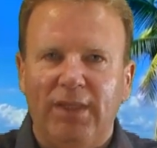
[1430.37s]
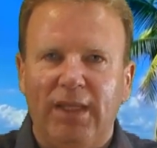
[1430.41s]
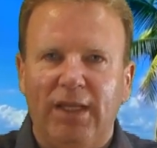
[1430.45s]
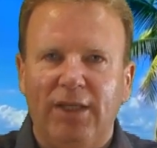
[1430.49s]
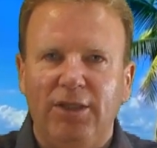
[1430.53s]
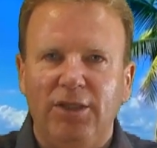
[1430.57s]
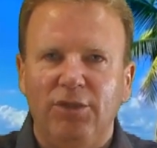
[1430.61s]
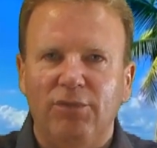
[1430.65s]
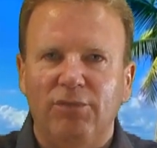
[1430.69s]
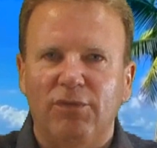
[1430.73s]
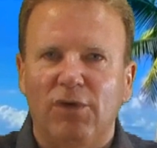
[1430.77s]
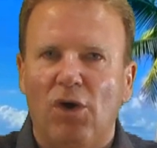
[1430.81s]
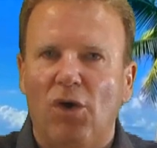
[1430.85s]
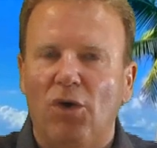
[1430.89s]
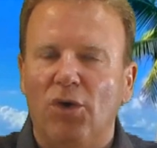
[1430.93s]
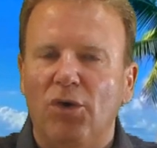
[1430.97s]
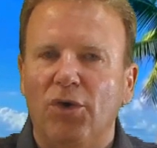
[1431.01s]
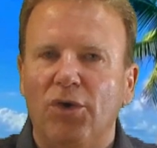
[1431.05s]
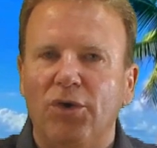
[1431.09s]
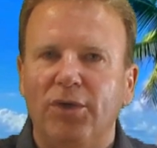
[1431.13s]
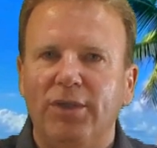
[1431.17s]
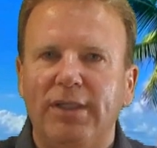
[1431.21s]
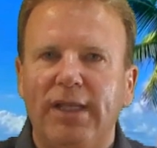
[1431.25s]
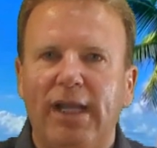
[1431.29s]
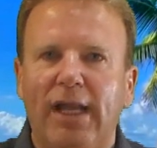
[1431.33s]
And you've all
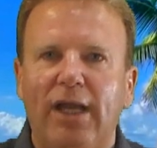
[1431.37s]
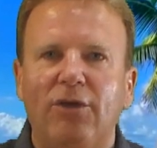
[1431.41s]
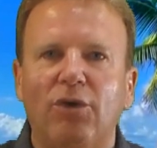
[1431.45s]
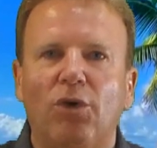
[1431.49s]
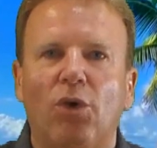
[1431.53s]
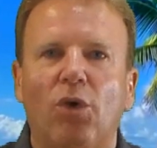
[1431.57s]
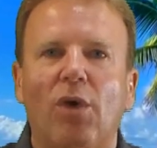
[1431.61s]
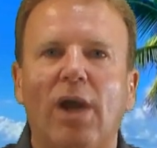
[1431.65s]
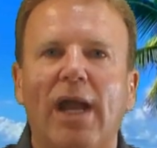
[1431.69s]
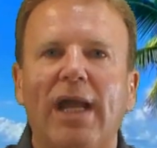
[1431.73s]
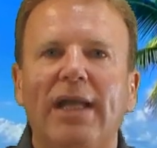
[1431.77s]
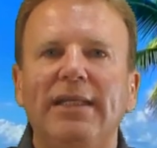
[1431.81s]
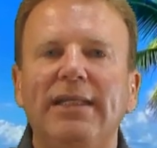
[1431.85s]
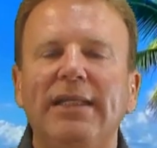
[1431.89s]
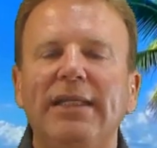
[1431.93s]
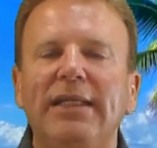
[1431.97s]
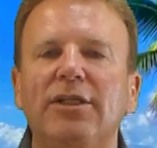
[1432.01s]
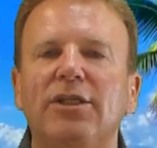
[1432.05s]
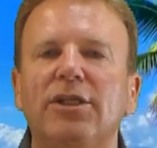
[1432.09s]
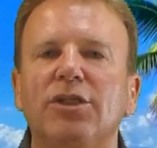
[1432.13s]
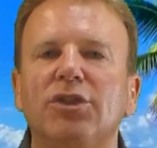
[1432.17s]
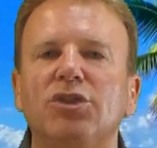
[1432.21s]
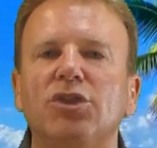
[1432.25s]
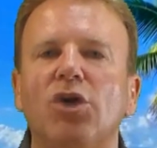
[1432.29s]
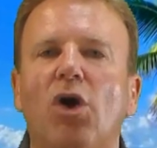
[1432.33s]
heard that, or I
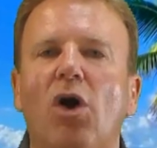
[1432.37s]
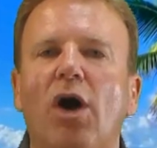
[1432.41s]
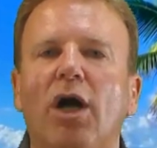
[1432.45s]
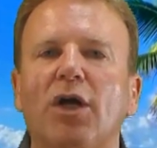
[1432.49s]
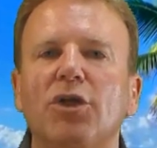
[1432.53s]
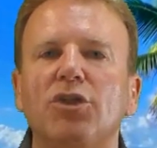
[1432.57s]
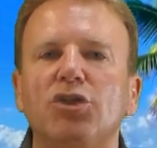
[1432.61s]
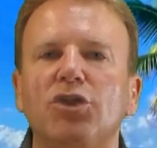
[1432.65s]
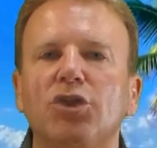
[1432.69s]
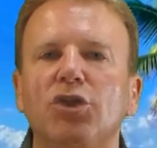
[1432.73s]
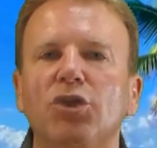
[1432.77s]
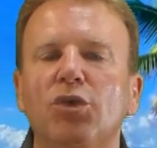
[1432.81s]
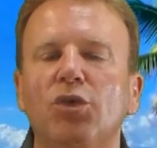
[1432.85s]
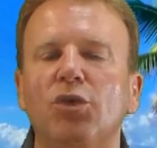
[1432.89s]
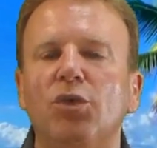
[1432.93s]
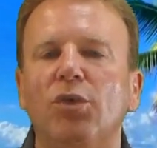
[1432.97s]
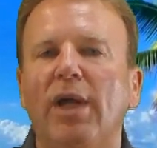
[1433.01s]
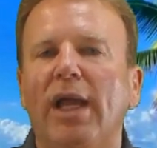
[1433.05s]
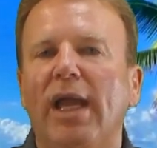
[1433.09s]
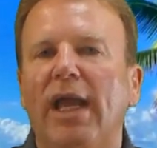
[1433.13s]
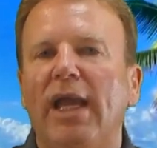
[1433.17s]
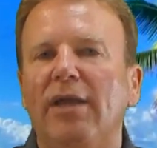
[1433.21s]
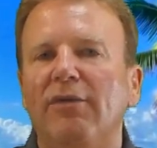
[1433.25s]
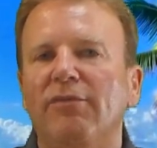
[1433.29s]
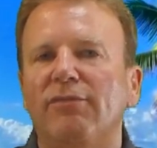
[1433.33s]
need to talk
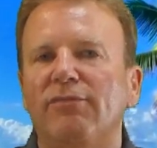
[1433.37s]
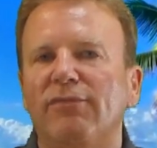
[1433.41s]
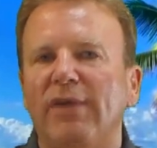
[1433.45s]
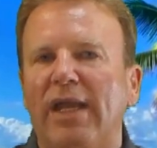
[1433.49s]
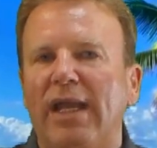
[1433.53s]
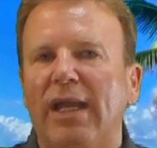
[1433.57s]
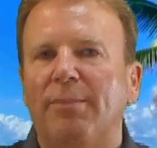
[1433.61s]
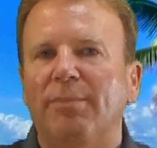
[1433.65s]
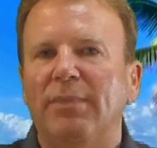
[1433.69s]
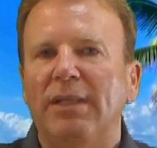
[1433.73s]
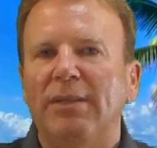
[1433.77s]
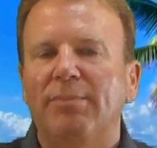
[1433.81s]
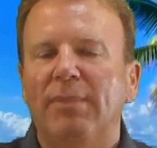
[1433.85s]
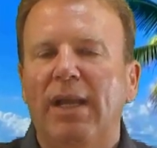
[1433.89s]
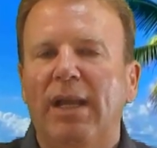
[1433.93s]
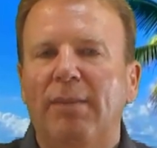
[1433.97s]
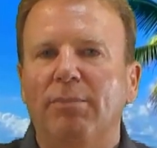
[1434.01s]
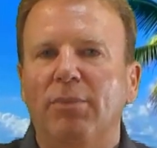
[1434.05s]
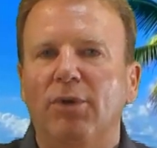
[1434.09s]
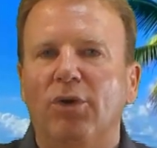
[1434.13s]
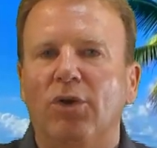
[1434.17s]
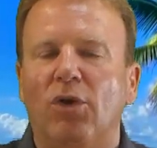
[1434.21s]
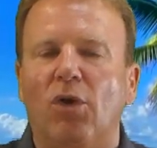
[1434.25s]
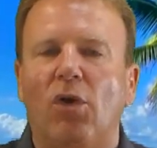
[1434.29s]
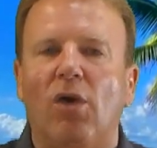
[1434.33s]
to a family
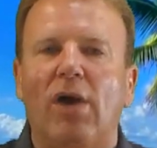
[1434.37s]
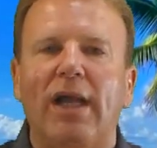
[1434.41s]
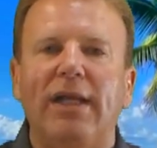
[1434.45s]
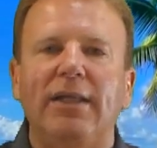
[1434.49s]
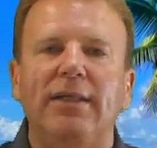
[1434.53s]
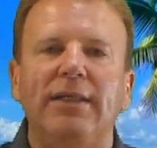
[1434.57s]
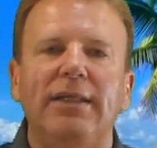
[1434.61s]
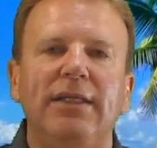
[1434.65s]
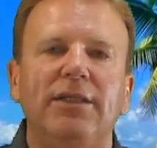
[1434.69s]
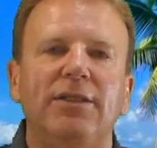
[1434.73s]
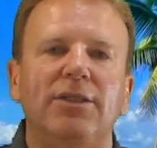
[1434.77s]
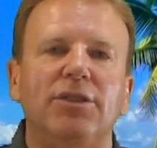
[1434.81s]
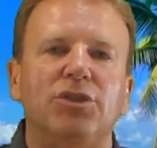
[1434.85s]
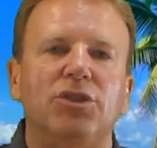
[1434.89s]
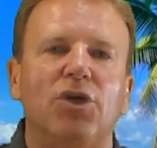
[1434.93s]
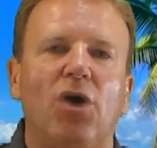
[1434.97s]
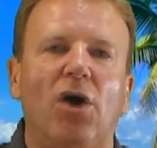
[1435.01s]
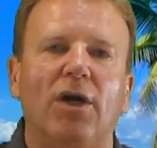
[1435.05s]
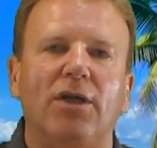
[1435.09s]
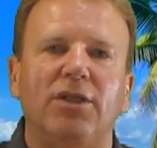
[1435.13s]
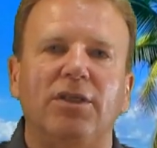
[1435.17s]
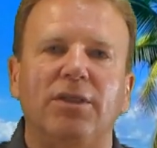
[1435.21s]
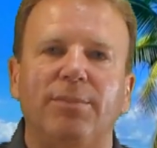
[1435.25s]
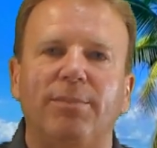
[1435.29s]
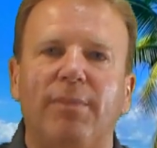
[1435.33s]
member, or I need to
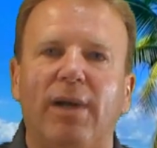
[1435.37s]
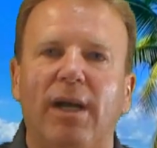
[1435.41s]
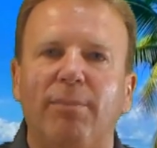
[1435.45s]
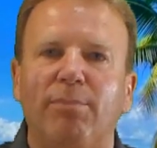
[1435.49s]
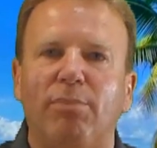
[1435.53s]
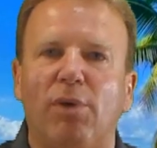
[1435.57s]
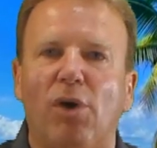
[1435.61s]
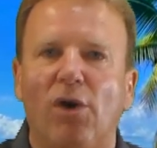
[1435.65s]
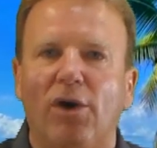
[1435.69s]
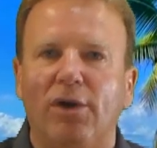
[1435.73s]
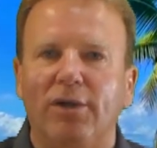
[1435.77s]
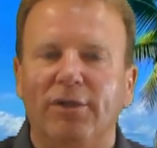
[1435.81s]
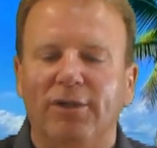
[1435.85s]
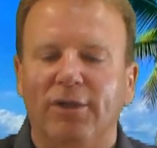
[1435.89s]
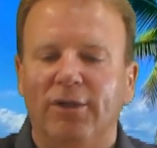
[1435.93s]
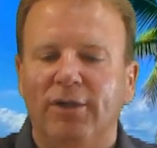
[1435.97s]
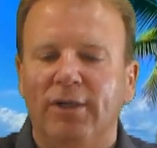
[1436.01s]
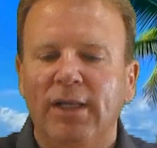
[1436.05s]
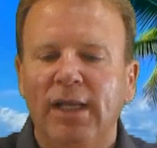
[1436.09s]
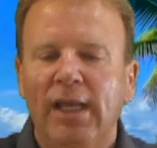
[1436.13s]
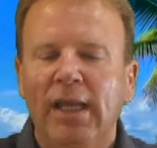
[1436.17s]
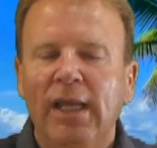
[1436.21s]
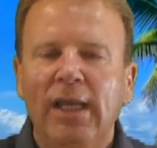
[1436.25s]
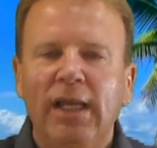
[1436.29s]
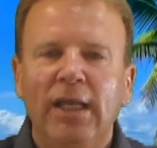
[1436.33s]
talk to my partner.